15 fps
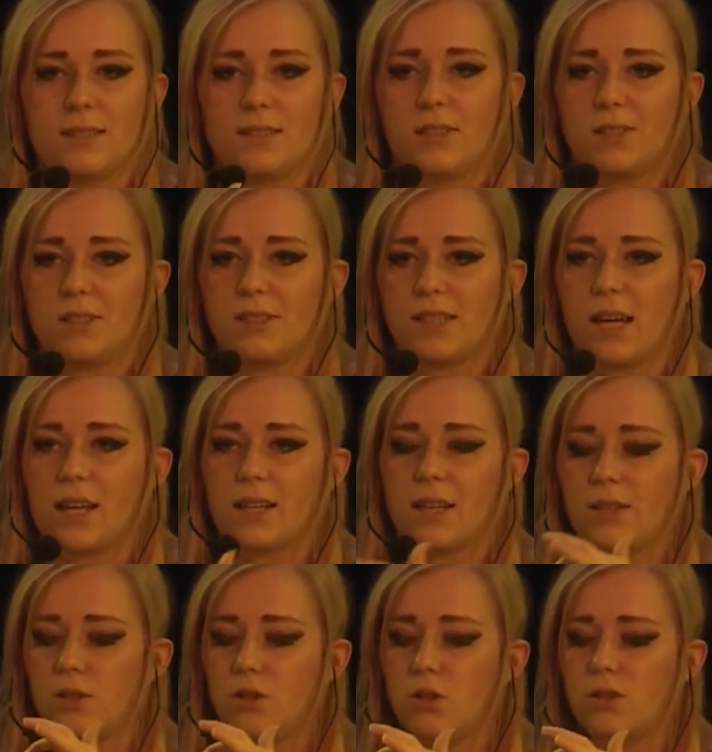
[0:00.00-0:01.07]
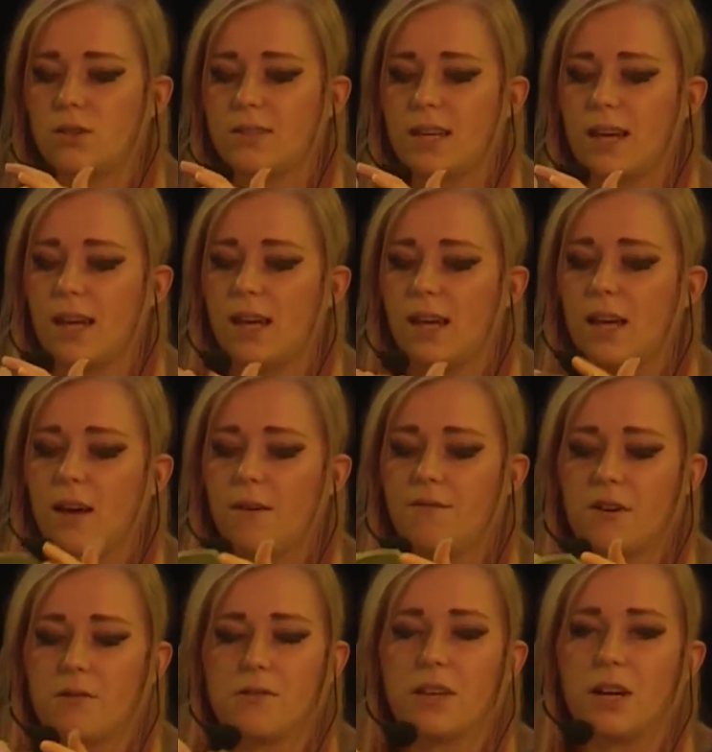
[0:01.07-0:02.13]
Not inside. It should stay
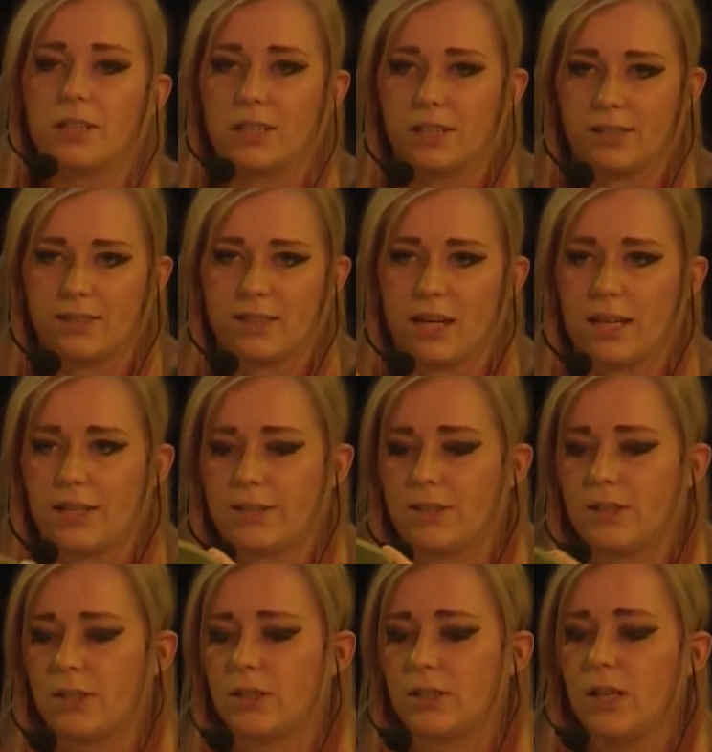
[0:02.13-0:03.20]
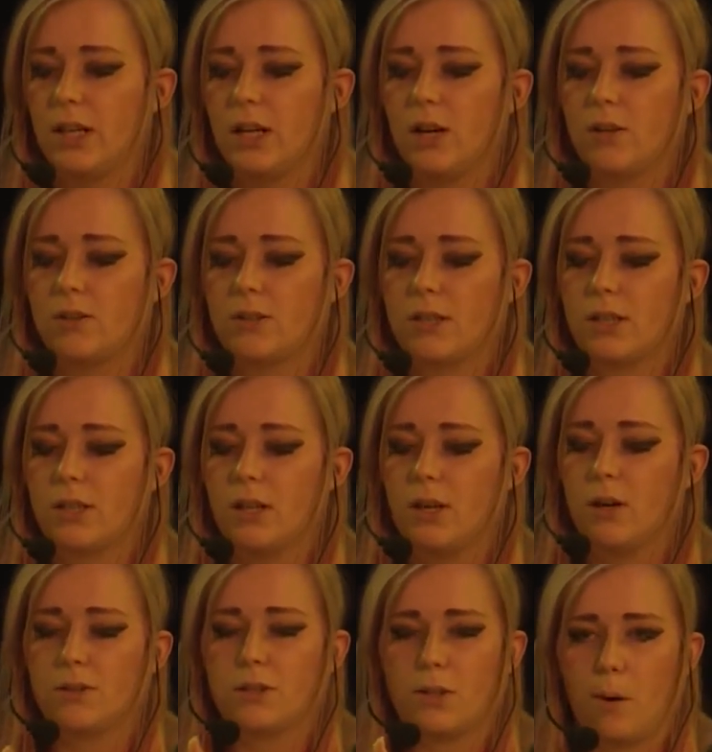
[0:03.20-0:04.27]
very dark inside. So on the
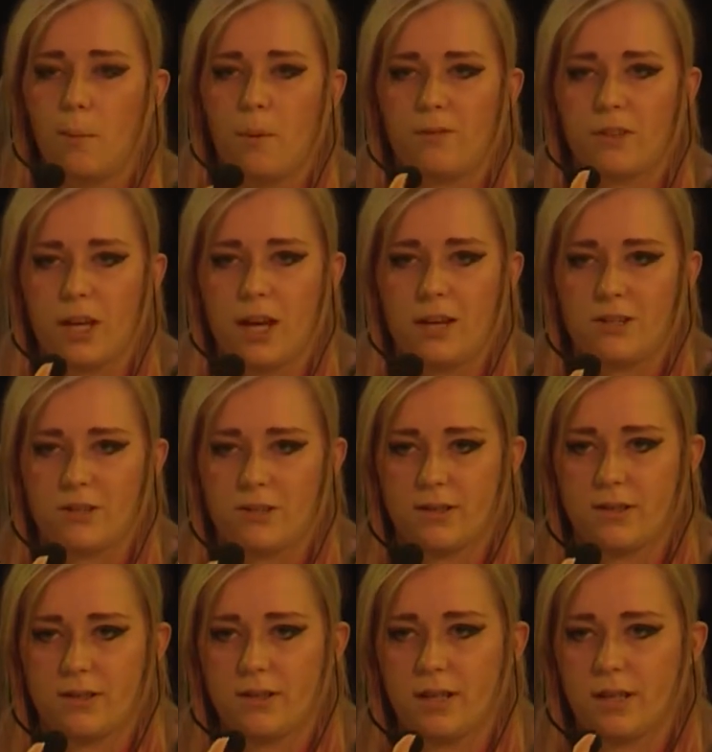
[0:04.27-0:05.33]
top of the edges,